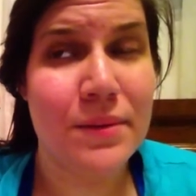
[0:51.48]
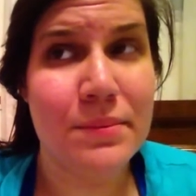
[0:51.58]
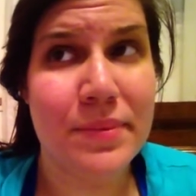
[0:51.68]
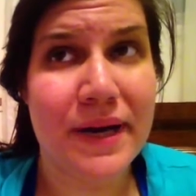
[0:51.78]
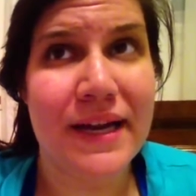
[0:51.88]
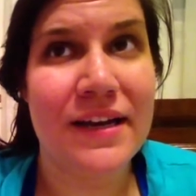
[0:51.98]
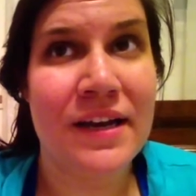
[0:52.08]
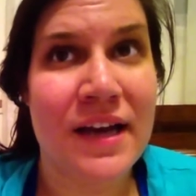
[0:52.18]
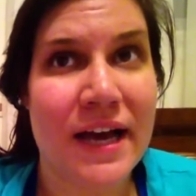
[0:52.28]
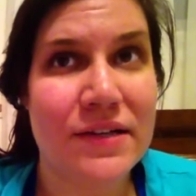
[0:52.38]
But
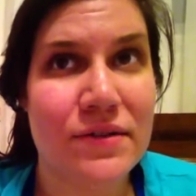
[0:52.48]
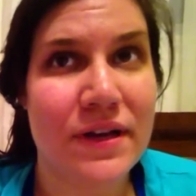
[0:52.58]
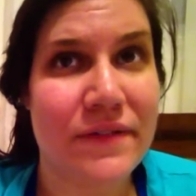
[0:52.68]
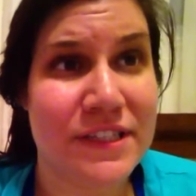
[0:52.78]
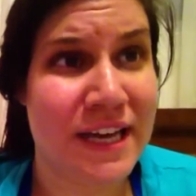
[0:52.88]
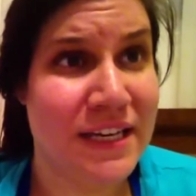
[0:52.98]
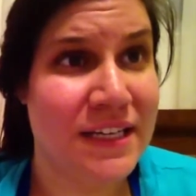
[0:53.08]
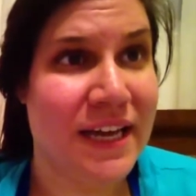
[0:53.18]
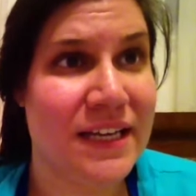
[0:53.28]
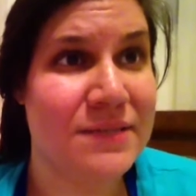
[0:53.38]
I do that every 10
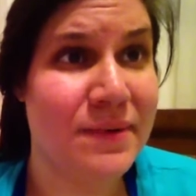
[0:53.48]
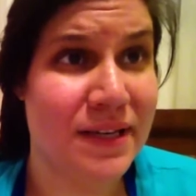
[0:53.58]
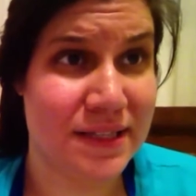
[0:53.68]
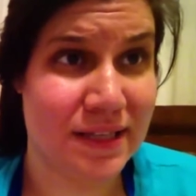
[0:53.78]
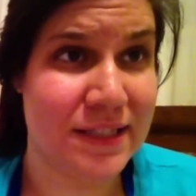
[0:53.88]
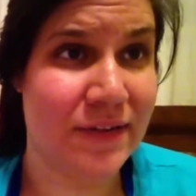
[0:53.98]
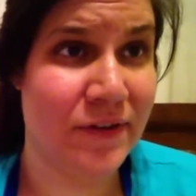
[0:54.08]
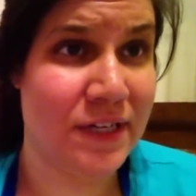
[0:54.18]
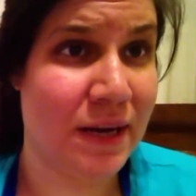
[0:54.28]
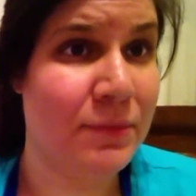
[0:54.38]
days because that's every
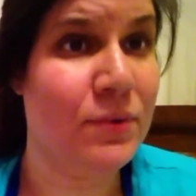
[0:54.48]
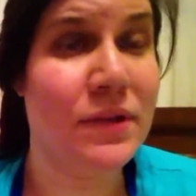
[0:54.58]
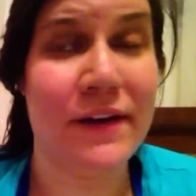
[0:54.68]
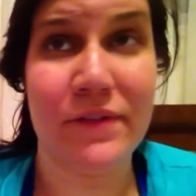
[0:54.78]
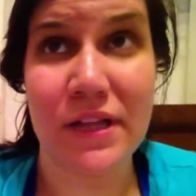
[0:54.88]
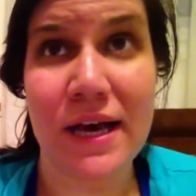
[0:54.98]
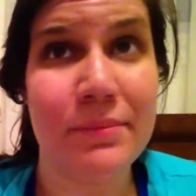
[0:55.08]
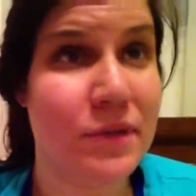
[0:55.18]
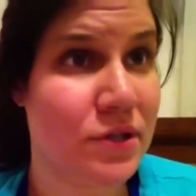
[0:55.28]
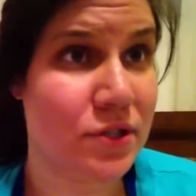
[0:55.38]
time you level
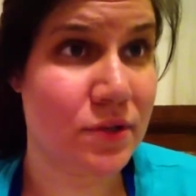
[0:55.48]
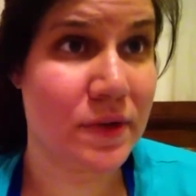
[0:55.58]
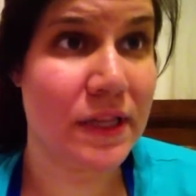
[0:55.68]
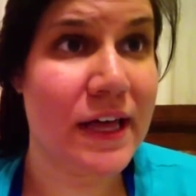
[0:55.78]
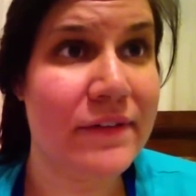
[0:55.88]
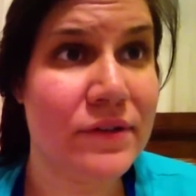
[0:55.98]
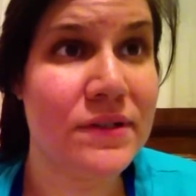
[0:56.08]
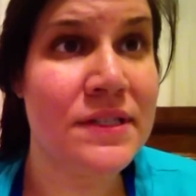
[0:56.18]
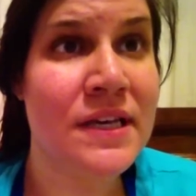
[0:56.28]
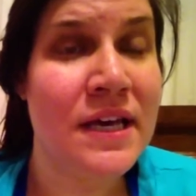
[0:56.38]
up. There's 3
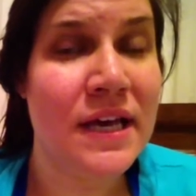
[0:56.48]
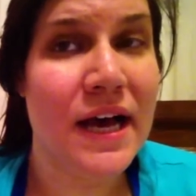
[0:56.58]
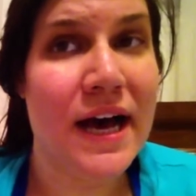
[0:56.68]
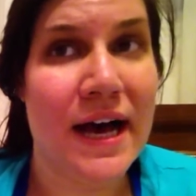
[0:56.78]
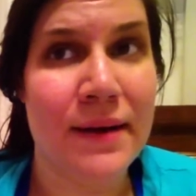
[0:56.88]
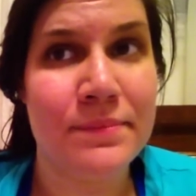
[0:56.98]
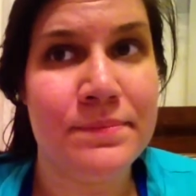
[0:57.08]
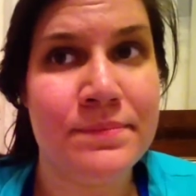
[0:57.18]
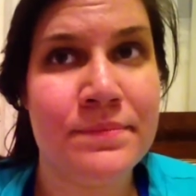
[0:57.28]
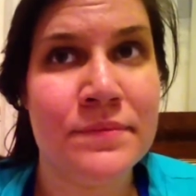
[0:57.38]
levels.
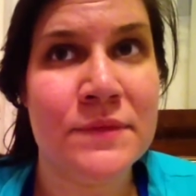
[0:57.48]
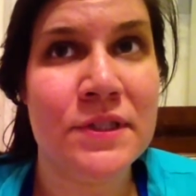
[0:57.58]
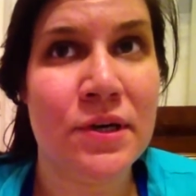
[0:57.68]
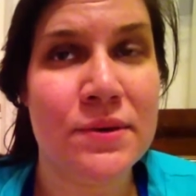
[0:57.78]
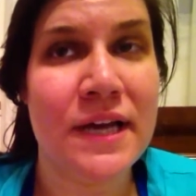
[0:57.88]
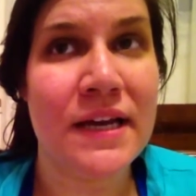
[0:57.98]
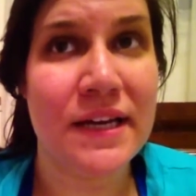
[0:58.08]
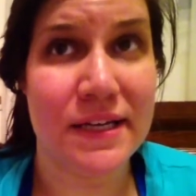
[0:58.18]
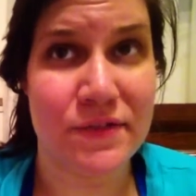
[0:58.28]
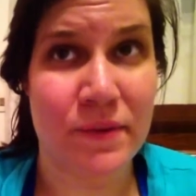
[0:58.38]
So 10
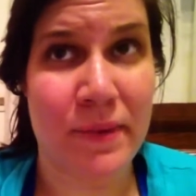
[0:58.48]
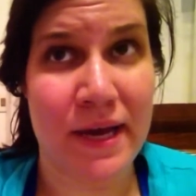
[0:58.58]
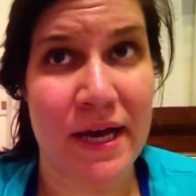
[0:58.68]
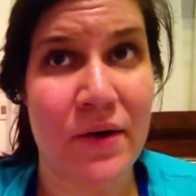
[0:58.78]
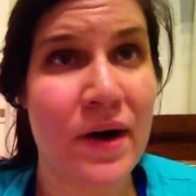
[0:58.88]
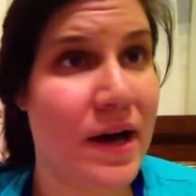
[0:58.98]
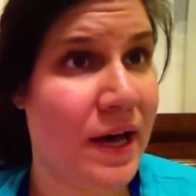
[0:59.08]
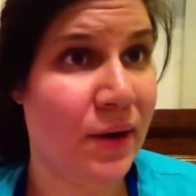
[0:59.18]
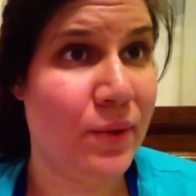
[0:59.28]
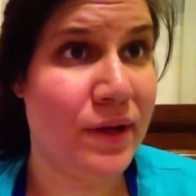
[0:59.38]
days from now,
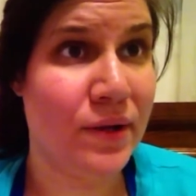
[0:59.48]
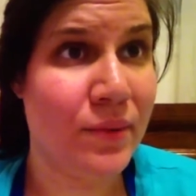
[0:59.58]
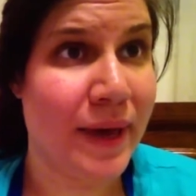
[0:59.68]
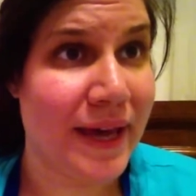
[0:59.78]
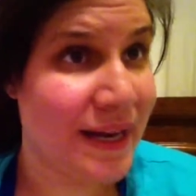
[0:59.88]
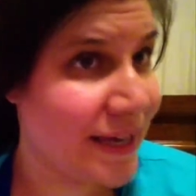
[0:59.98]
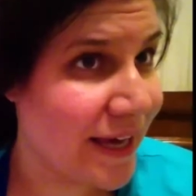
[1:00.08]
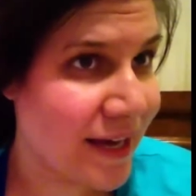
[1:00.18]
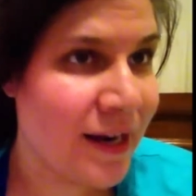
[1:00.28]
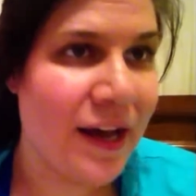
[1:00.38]
I will weigh in
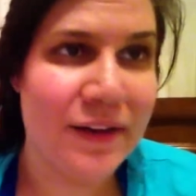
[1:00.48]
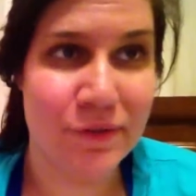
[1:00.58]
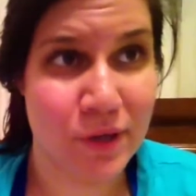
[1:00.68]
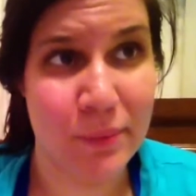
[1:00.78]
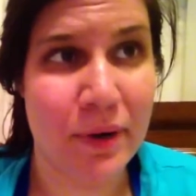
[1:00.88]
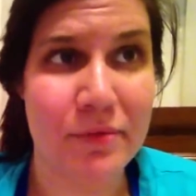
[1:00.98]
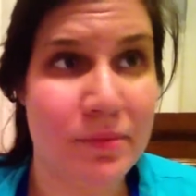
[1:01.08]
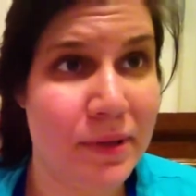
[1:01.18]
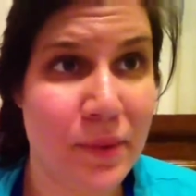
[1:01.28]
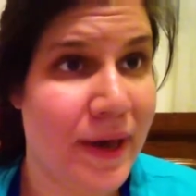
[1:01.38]
again, even though I'll
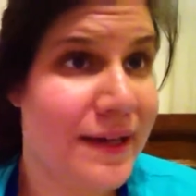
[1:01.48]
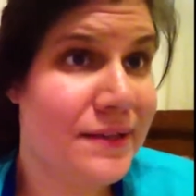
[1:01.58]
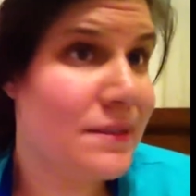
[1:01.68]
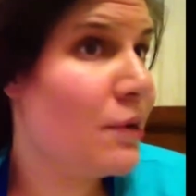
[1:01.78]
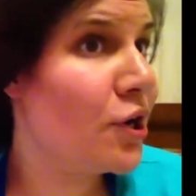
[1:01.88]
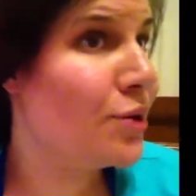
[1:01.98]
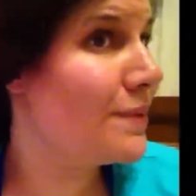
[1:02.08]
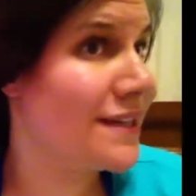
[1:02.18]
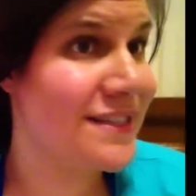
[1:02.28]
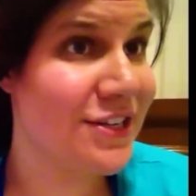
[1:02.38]
probably weigh in tomorrow
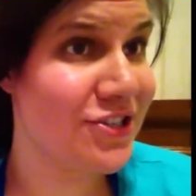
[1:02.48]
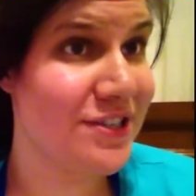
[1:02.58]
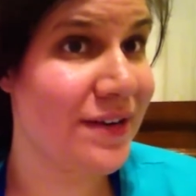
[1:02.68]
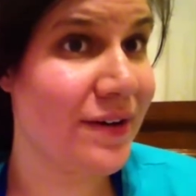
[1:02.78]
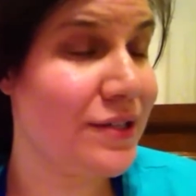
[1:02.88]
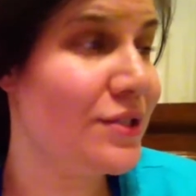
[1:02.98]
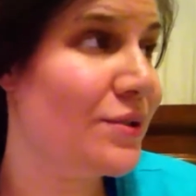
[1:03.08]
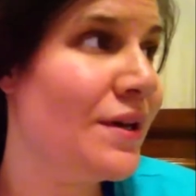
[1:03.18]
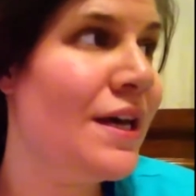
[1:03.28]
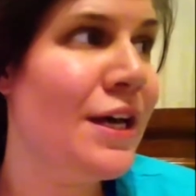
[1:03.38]
because that's just how I
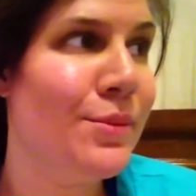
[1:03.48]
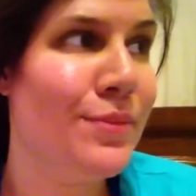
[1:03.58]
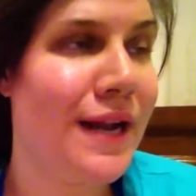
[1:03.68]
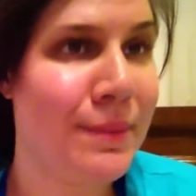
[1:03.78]
do, but I